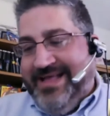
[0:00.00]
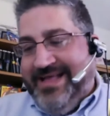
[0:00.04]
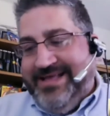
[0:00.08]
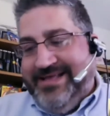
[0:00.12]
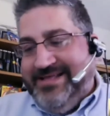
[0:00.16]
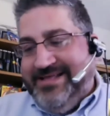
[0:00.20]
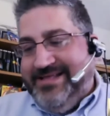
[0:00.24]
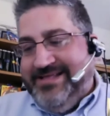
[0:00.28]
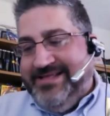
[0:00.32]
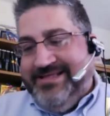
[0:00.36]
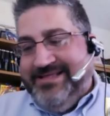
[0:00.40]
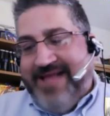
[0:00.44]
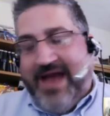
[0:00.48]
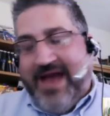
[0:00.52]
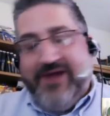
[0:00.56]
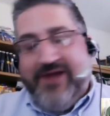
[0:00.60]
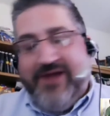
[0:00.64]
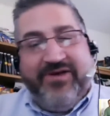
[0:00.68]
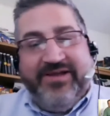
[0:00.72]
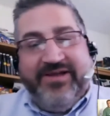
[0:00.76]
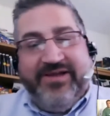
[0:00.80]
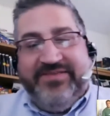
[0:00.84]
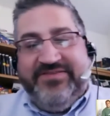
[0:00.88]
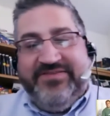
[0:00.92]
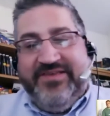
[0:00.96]
not a
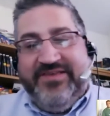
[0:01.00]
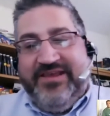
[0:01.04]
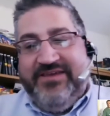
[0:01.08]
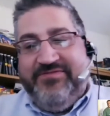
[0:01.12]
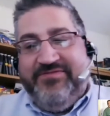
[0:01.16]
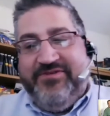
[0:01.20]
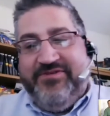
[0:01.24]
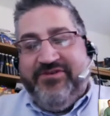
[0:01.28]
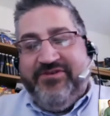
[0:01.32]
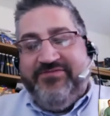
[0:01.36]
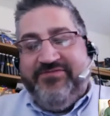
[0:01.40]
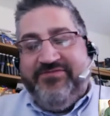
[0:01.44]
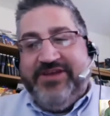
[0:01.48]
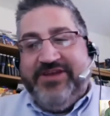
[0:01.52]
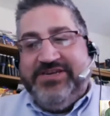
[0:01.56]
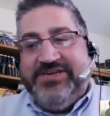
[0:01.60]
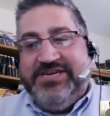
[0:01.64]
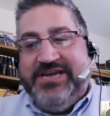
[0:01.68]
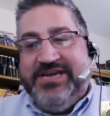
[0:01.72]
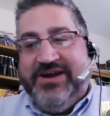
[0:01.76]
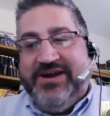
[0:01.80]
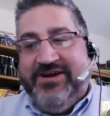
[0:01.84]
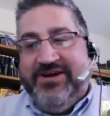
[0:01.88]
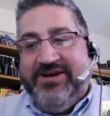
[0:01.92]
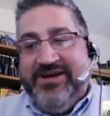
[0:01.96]
great city if you're a
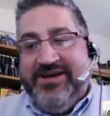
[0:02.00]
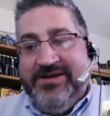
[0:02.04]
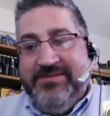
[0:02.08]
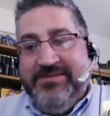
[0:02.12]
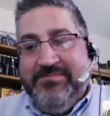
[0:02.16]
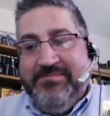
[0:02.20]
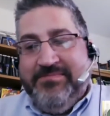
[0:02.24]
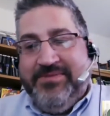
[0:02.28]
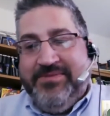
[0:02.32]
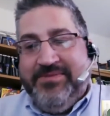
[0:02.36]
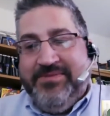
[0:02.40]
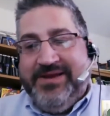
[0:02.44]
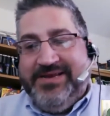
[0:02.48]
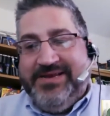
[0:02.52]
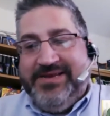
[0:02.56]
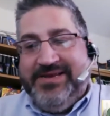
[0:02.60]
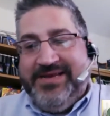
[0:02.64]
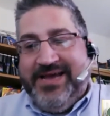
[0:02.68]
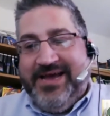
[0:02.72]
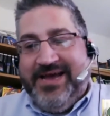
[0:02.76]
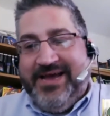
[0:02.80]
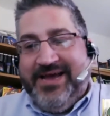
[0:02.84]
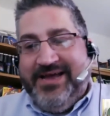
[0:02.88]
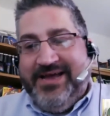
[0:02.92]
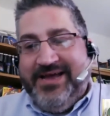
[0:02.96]
vegetarian, but
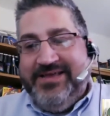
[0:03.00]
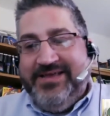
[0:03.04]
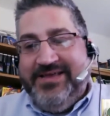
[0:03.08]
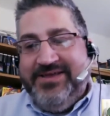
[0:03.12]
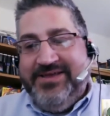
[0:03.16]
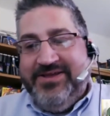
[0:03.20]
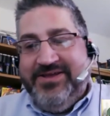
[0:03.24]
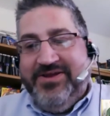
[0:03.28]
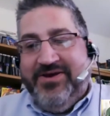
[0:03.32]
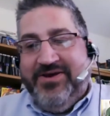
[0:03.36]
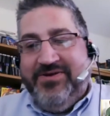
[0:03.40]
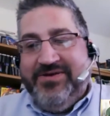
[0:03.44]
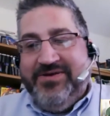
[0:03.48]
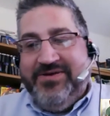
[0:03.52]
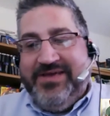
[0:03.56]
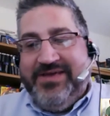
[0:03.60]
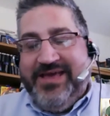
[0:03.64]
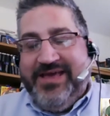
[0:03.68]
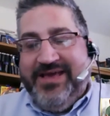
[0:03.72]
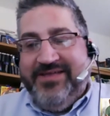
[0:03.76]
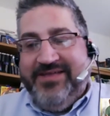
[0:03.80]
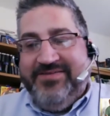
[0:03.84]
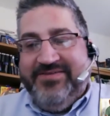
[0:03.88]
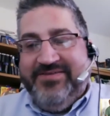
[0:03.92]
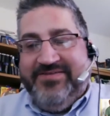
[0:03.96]

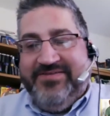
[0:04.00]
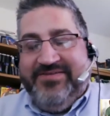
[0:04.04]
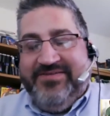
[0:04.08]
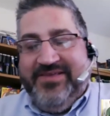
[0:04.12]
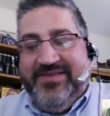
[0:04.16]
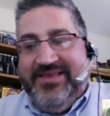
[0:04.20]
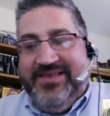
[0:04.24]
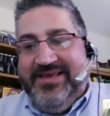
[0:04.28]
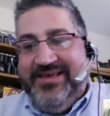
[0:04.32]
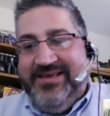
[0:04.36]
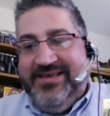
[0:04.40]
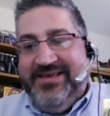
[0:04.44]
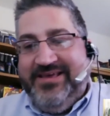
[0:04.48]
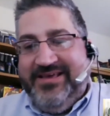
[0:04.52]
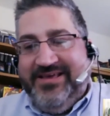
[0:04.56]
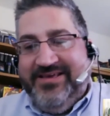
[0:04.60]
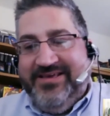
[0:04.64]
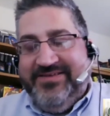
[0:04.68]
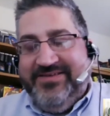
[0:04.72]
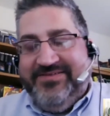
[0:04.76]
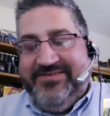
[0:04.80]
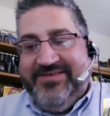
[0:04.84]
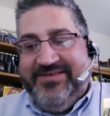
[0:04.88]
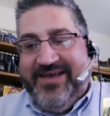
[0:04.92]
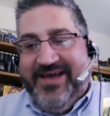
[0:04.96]
Kansas City
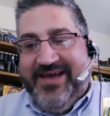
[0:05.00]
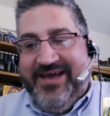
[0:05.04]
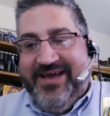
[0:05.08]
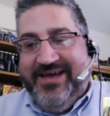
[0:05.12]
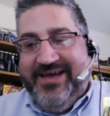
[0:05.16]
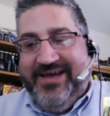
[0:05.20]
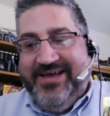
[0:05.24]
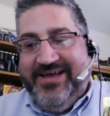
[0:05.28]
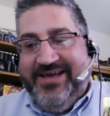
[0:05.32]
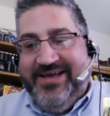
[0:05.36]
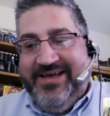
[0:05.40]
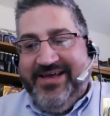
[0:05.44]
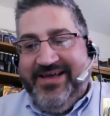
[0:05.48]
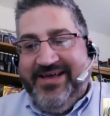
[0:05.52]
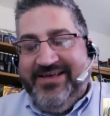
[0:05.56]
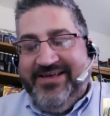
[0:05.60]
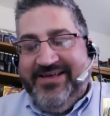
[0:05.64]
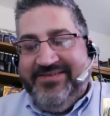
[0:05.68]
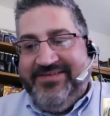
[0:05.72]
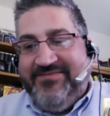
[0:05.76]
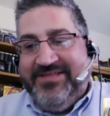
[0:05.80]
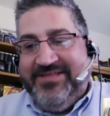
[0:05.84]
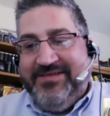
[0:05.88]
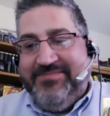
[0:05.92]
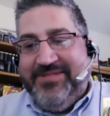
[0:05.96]
is
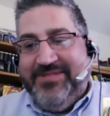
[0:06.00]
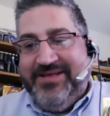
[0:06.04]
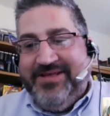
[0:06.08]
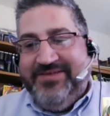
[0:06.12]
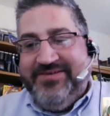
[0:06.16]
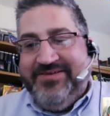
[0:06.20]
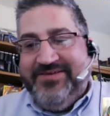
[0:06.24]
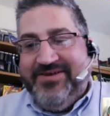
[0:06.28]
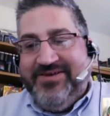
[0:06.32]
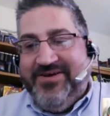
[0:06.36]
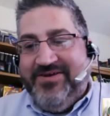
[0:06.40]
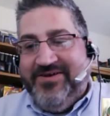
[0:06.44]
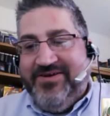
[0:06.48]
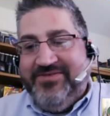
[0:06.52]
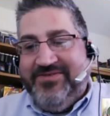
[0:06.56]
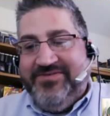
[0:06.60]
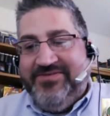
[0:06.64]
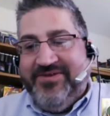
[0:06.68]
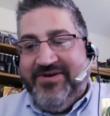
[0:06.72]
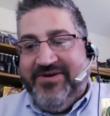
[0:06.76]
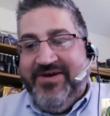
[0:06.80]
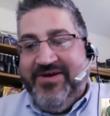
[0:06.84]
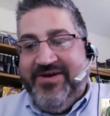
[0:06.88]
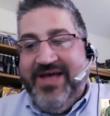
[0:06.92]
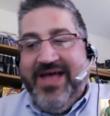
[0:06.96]
definitely a place to go.
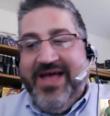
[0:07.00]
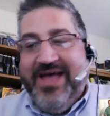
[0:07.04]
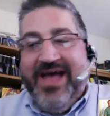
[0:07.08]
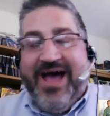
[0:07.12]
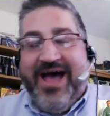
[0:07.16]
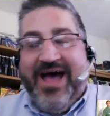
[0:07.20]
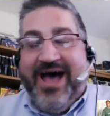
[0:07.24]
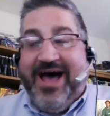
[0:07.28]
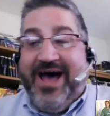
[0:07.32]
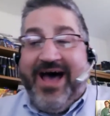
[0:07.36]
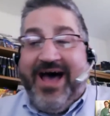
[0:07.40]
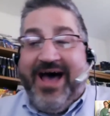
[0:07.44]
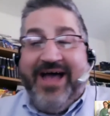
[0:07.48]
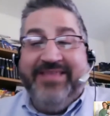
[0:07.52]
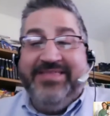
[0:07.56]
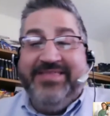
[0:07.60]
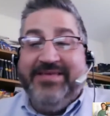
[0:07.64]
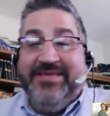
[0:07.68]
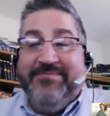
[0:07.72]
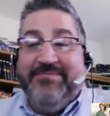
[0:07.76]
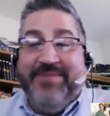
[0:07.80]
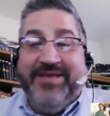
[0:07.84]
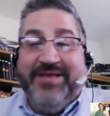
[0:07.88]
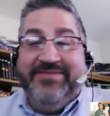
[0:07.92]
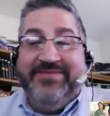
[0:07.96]
So I think
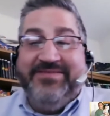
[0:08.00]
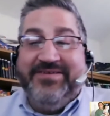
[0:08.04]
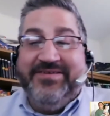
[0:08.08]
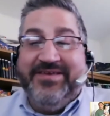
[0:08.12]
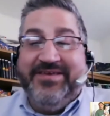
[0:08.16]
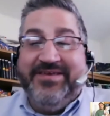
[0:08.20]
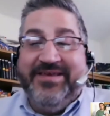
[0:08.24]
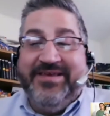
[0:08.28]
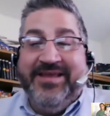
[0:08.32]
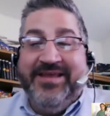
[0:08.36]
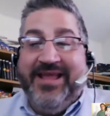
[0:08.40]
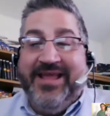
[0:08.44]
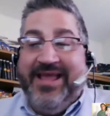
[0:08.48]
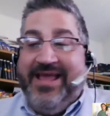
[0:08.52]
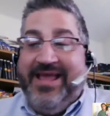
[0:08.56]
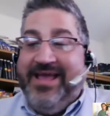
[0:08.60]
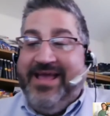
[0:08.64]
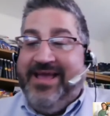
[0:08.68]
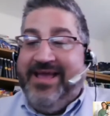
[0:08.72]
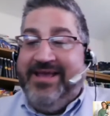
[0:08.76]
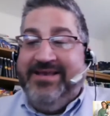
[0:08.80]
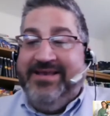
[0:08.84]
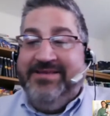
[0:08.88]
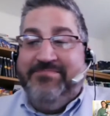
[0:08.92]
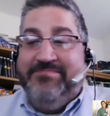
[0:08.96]
Mexican
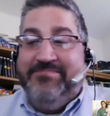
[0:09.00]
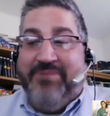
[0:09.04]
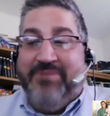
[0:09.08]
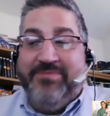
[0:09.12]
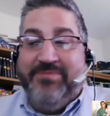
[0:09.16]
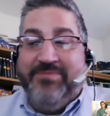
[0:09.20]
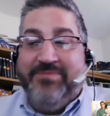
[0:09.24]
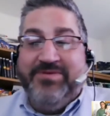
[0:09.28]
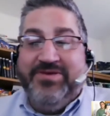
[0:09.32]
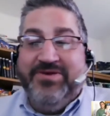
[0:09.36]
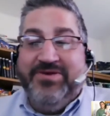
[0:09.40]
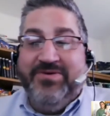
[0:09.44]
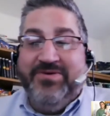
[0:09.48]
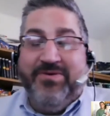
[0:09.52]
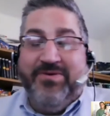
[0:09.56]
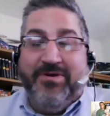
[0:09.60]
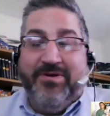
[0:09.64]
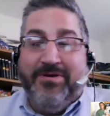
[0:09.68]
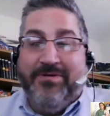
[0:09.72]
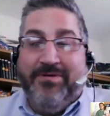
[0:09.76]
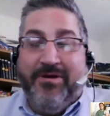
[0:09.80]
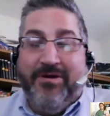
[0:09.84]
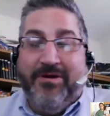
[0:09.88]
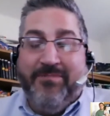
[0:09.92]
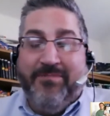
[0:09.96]
and barbecue
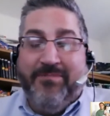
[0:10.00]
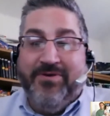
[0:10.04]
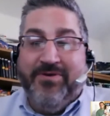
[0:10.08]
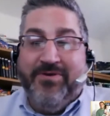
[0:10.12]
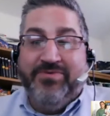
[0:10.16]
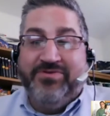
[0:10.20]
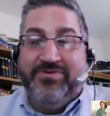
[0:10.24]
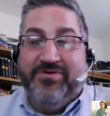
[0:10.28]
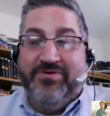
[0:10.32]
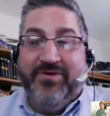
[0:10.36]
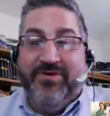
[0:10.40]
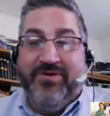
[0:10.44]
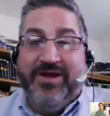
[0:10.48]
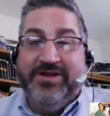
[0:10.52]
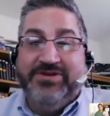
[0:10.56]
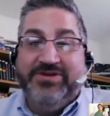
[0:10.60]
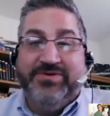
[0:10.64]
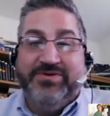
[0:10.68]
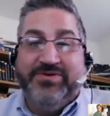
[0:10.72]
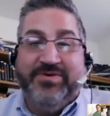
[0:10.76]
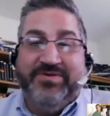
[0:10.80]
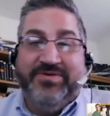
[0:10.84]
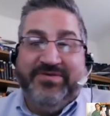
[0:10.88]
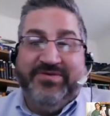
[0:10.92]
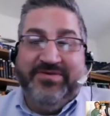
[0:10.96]
are both great
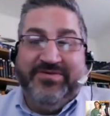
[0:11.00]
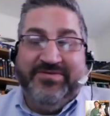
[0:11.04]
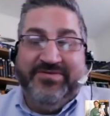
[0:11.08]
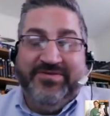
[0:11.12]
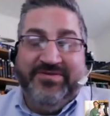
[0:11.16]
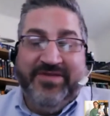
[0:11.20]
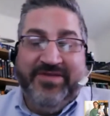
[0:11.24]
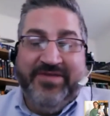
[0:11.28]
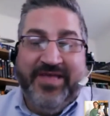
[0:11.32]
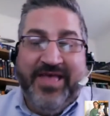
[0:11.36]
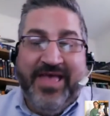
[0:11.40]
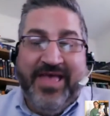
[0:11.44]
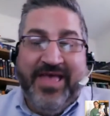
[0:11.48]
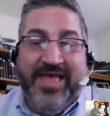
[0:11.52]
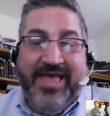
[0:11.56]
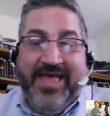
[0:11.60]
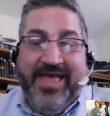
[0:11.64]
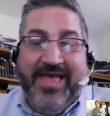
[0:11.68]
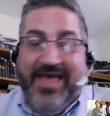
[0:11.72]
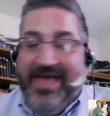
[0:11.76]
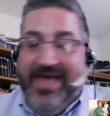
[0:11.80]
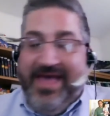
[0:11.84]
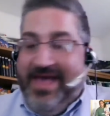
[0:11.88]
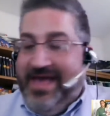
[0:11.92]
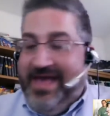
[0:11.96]
choices,
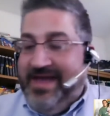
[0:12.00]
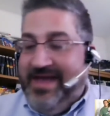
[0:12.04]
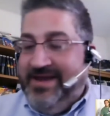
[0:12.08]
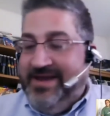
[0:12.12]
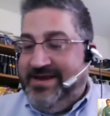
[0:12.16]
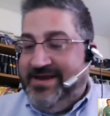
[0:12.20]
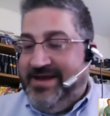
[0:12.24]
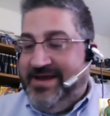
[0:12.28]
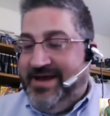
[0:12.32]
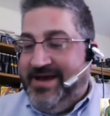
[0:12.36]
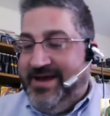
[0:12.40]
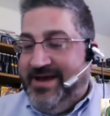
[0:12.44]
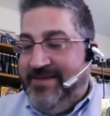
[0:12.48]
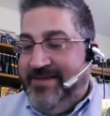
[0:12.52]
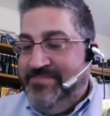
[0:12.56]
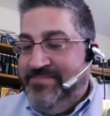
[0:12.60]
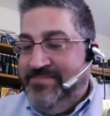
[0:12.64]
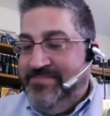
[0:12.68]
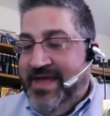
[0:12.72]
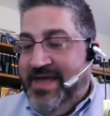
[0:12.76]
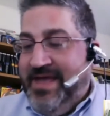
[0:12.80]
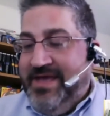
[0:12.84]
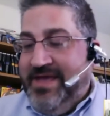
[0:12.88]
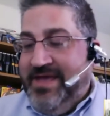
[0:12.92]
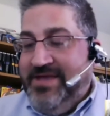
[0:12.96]
and
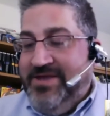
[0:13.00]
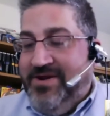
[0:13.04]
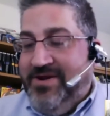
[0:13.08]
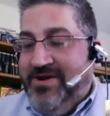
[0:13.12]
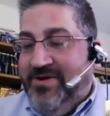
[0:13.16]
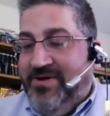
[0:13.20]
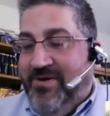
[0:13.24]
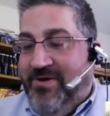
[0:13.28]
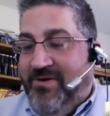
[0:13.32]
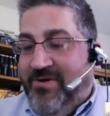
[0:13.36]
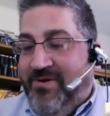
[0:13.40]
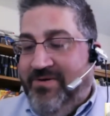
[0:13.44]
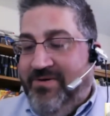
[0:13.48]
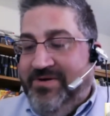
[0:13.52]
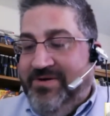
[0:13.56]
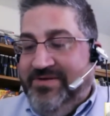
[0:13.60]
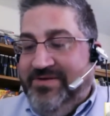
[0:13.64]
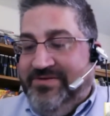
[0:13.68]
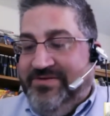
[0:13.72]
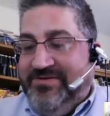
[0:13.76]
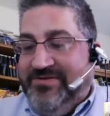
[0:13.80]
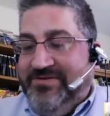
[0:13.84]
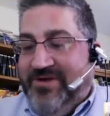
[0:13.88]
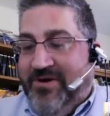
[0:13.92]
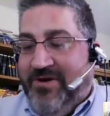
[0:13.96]

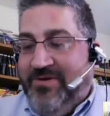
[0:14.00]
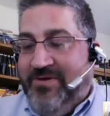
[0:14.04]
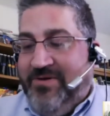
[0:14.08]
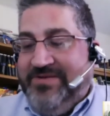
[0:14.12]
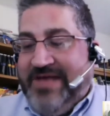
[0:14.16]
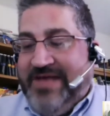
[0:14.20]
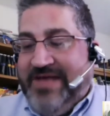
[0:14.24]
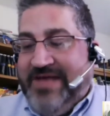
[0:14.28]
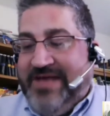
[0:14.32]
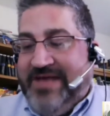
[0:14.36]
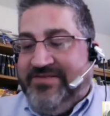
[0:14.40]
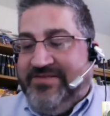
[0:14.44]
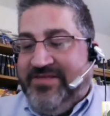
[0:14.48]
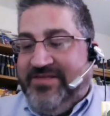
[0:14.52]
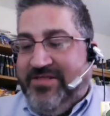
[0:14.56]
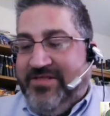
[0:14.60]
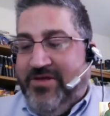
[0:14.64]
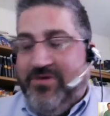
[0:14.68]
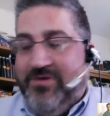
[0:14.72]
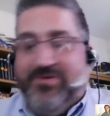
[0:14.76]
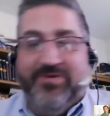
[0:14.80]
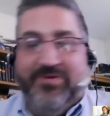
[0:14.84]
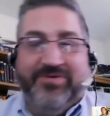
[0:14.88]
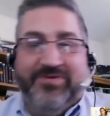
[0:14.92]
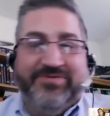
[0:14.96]
always ask the
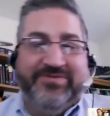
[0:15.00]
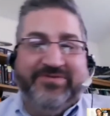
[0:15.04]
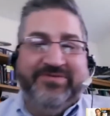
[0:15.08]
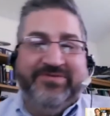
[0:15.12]
locals.